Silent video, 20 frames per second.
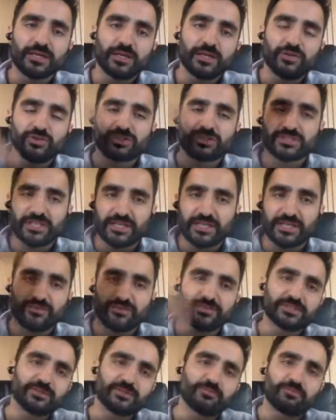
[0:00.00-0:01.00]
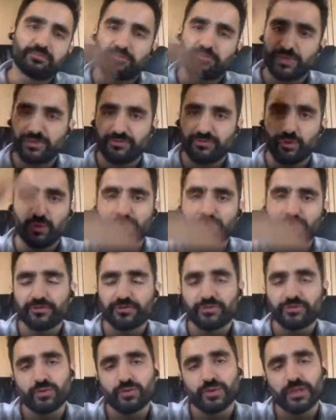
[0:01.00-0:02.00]
Can you just yeah. like give us a brief
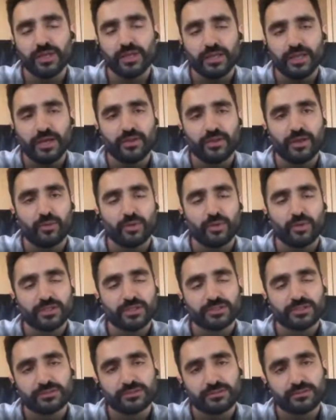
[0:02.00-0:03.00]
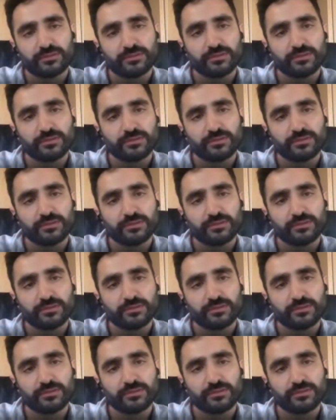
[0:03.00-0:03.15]
overview and, and how that works?